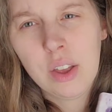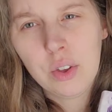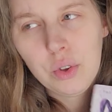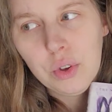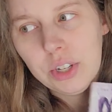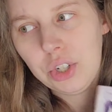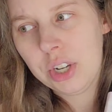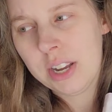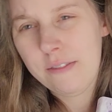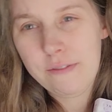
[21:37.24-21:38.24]

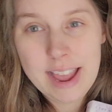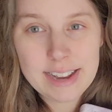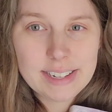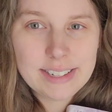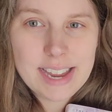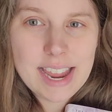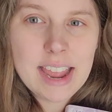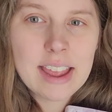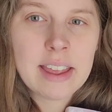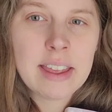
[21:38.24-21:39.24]
Christian fantasy.
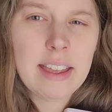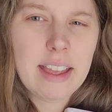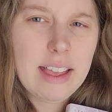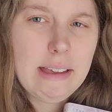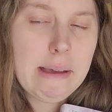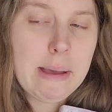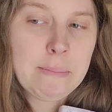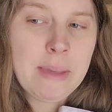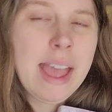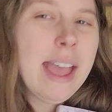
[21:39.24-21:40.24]

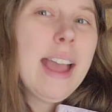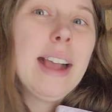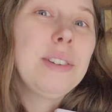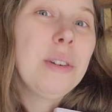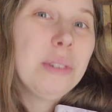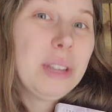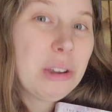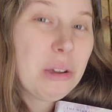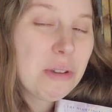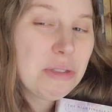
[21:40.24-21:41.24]
I don't really
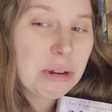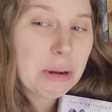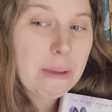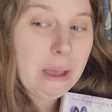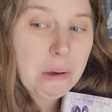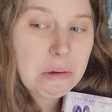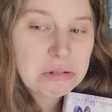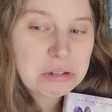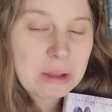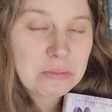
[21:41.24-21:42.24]
know what they're
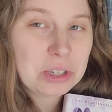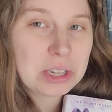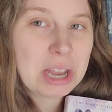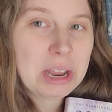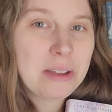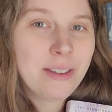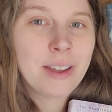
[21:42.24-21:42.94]
about. I'm just kind of